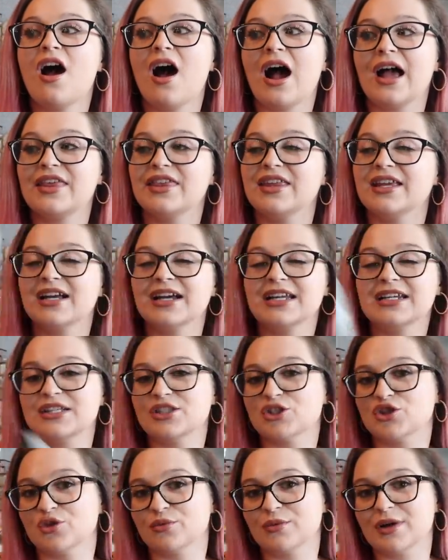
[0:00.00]
I think I need to
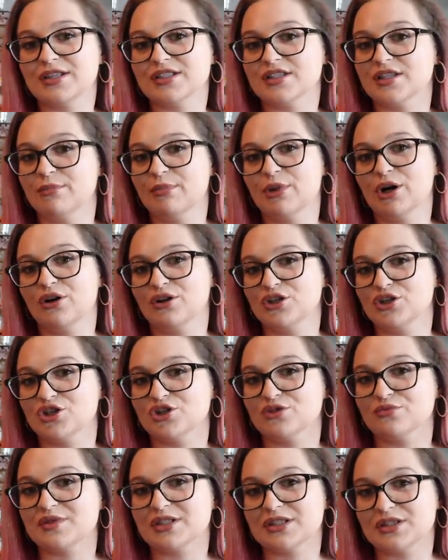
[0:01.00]
stop going to the bargain
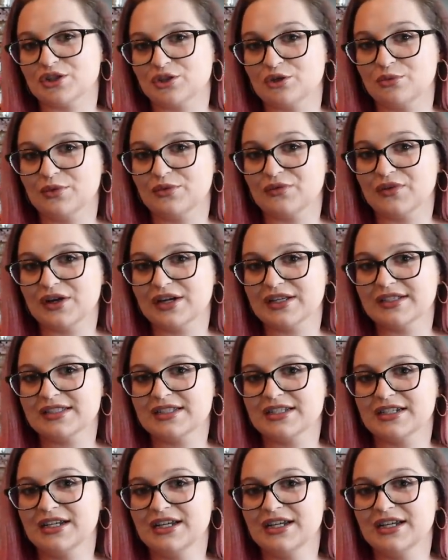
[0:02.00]
shops unsupervised.